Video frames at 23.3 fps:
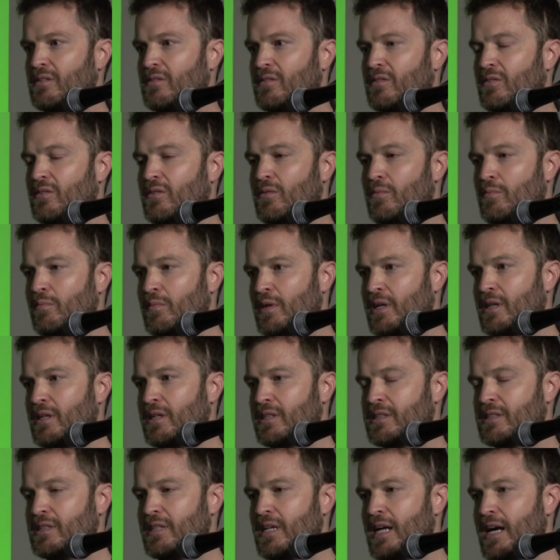to me,
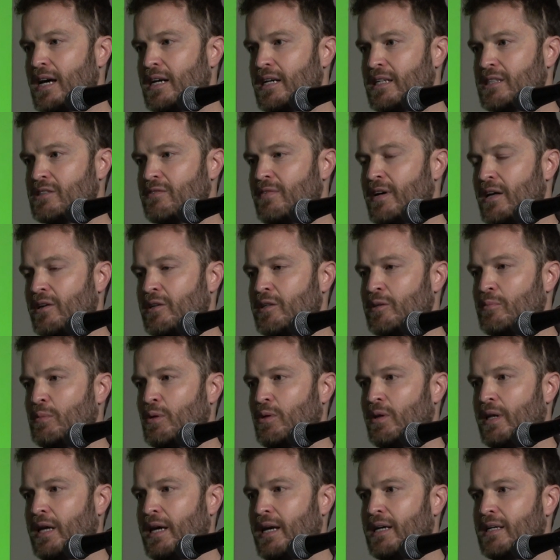it's not as
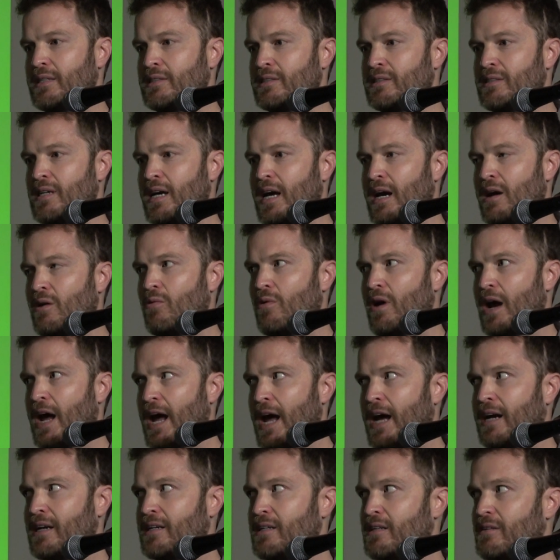valuable as how
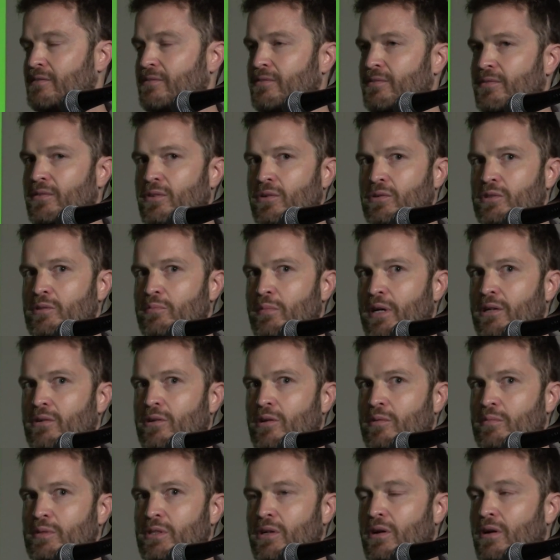active those
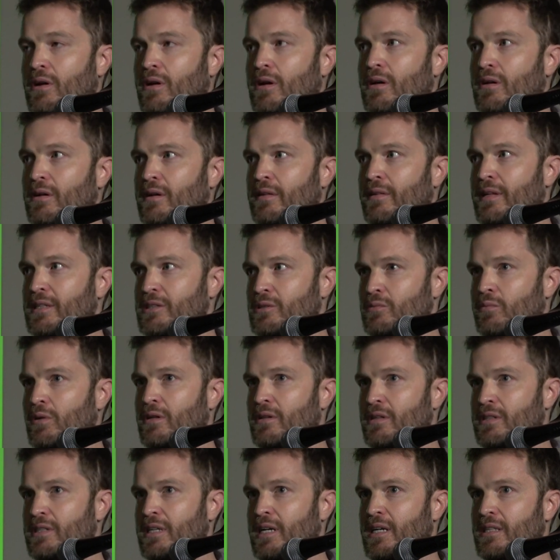microbes are. And that's one of the
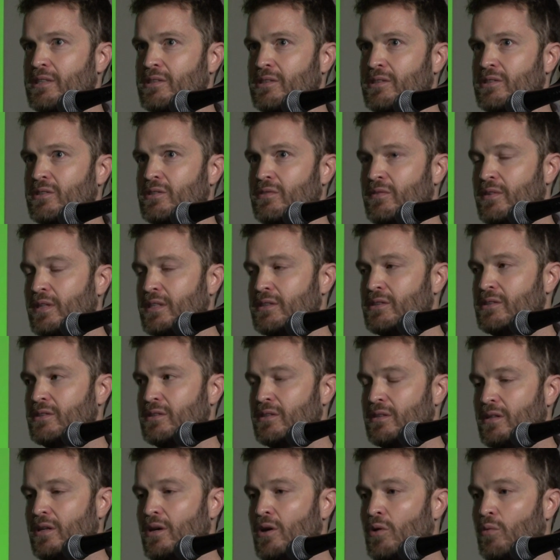tests,
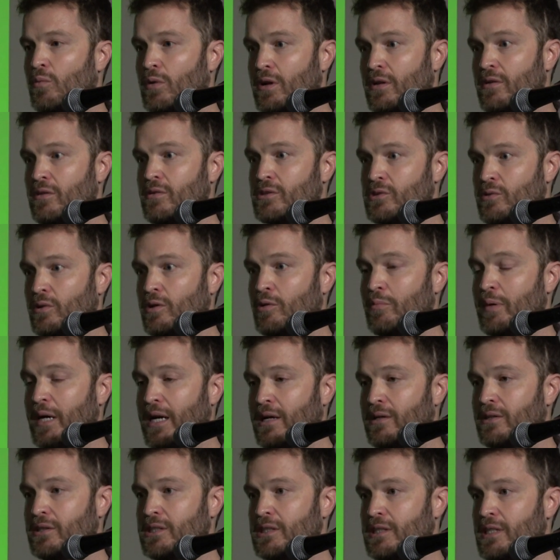one of the soil
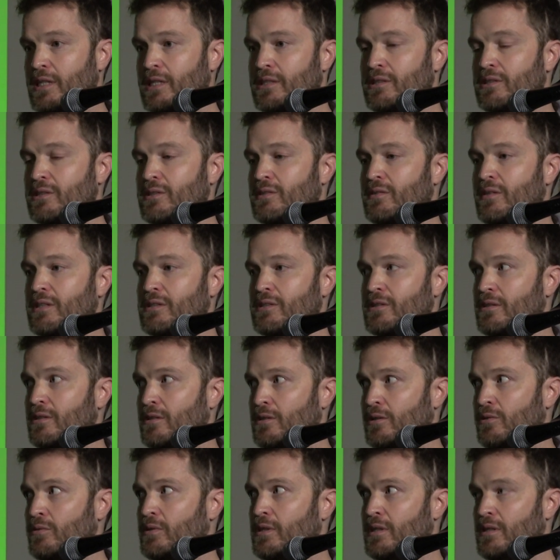biology tests that's
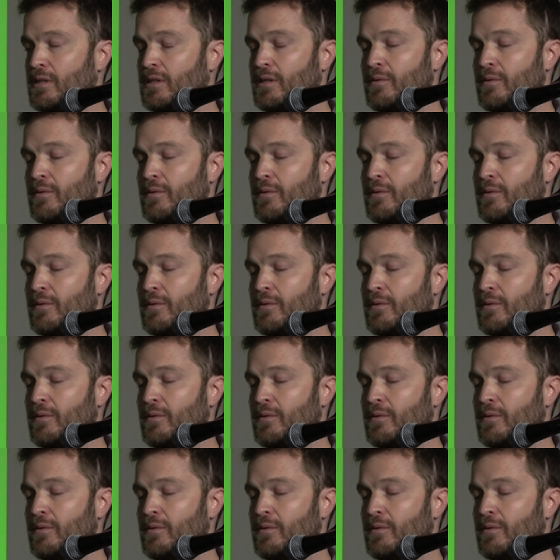included